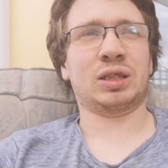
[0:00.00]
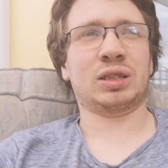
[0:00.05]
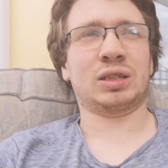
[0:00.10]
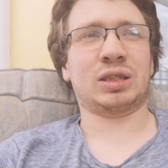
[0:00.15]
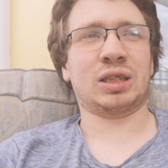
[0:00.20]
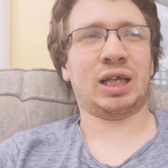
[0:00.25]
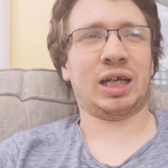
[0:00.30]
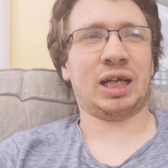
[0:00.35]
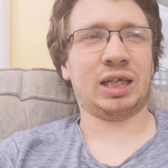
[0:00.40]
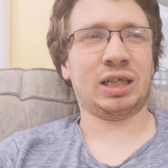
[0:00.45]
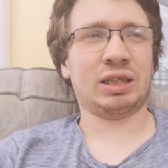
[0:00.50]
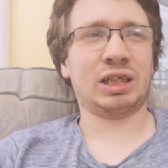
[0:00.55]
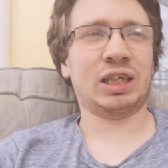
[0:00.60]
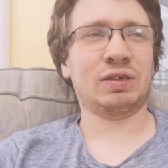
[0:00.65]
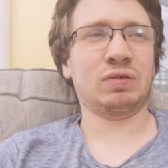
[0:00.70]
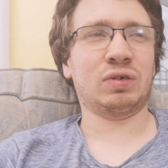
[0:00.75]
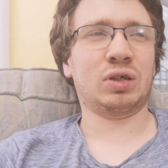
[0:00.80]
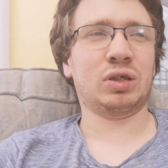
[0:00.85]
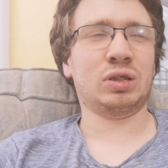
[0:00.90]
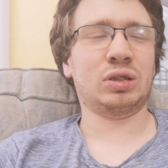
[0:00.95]
Just I
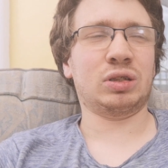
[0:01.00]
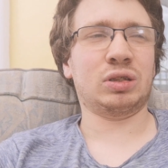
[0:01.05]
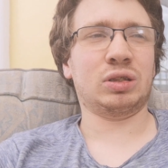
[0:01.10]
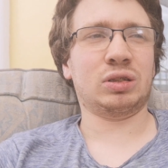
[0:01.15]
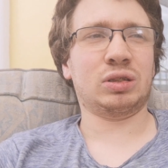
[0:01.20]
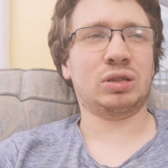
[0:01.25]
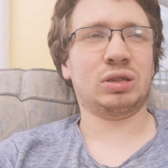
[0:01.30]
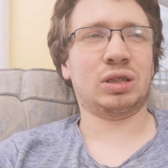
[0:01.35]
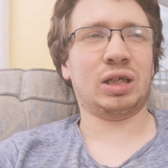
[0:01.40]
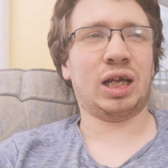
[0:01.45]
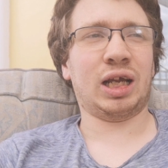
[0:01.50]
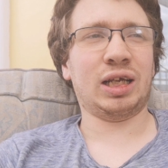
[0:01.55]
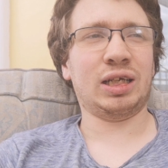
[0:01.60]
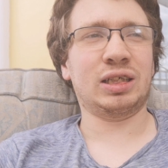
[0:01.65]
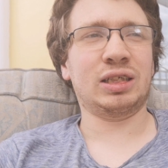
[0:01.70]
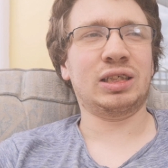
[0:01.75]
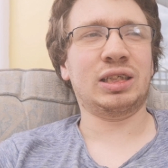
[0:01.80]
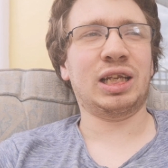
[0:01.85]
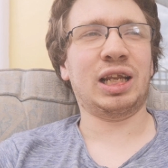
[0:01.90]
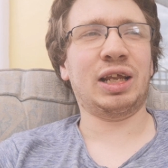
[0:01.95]

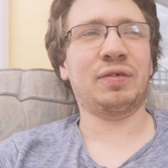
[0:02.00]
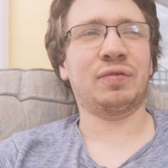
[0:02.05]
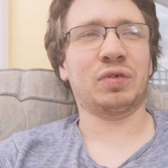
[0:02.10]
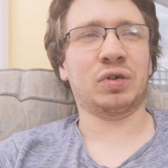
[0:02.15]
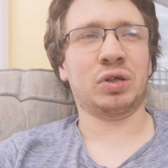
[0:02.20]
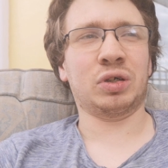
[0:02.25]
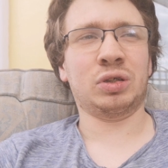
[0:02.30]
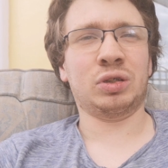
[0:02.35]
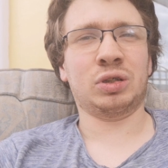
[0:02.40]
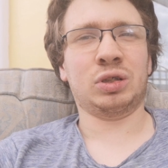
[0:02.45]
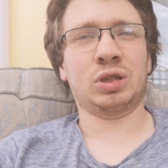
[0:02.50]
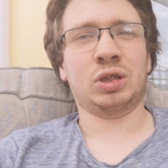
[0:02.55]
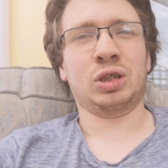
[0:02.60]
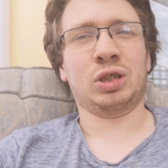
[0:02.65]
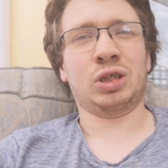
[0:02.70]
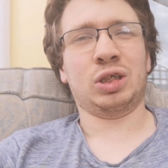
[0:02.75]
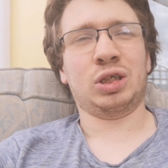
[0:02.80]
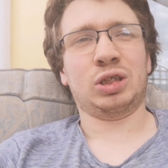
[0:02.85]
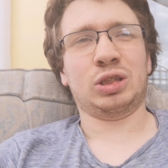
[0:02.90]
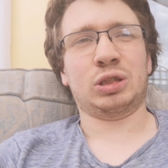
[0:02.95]
never
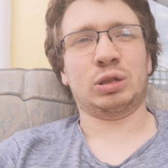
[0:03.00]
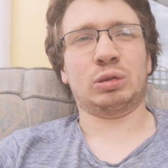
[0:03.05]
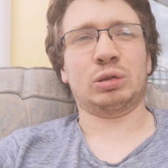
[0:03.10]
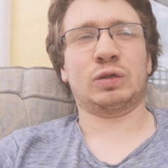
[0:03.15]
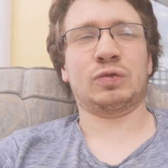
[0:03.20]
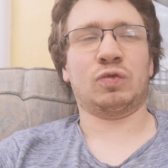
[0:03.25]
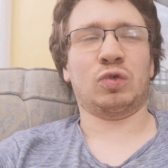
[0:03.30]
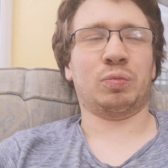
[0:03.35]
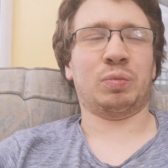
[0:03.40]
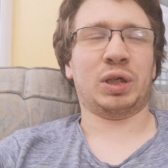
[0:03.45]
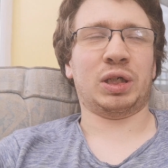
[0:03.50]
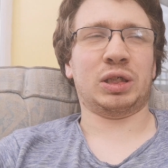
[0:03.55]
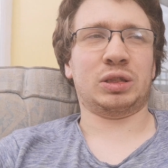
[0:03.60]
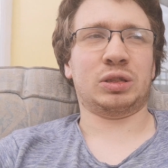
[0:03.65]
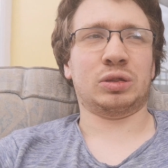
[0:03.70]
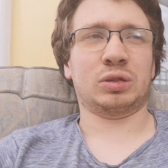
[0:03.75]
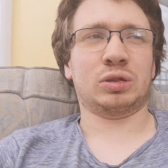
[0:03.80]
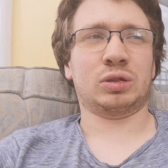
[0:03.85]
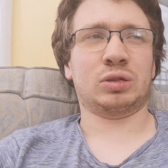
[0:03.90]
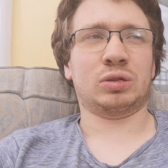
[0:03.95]
used
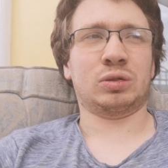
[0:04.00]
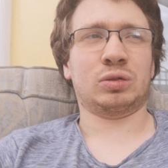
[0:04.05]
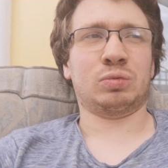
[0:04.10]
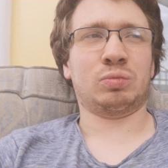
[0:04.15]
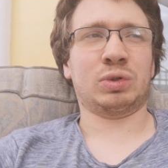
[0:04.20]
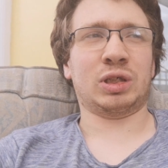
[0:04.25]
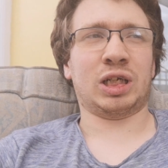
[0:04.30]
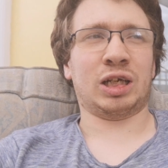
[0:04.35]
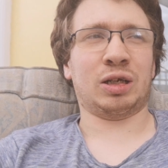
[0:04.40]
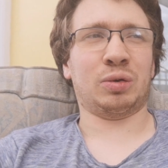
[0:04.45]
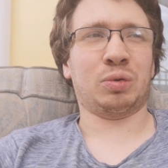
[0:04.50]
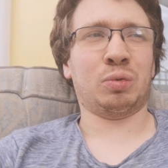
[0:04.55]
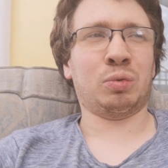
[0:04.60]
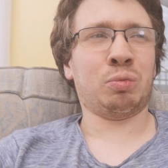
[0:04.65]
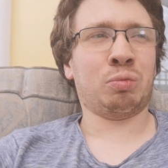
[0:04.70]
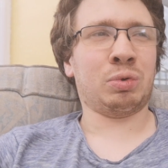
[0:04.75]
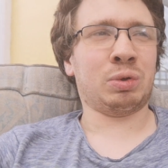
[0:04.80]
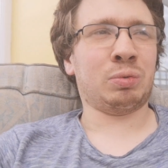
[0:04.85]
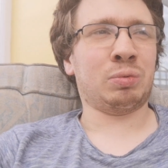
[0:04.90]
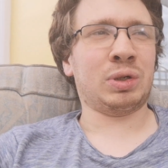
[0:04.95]
formations. When
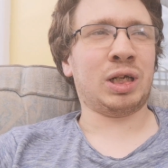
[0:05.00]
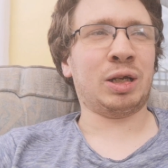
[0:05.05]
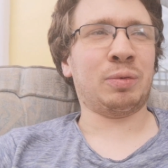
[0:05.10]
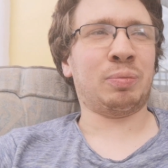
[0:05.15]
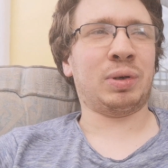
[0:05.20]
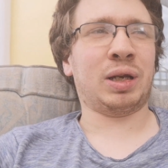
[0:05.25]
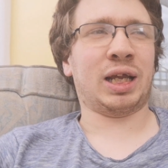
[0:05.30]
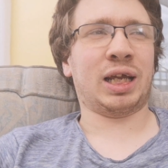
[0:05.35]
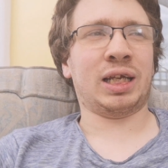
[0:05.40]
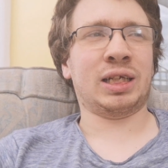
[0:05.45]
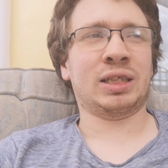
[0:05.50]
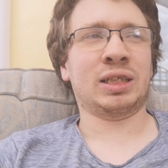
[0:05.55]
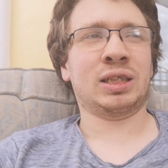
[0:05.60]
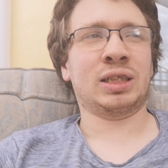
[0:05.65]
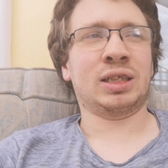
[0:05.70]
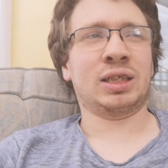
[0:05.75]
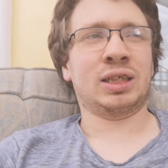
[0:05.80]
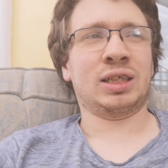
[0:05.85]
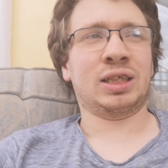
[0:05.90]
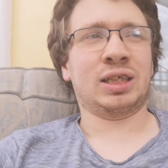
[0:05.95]
I played,